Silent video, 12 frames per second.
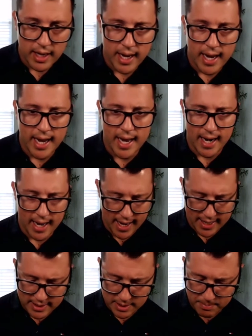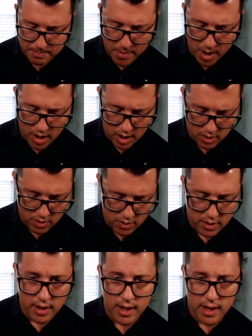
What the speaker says: and ask model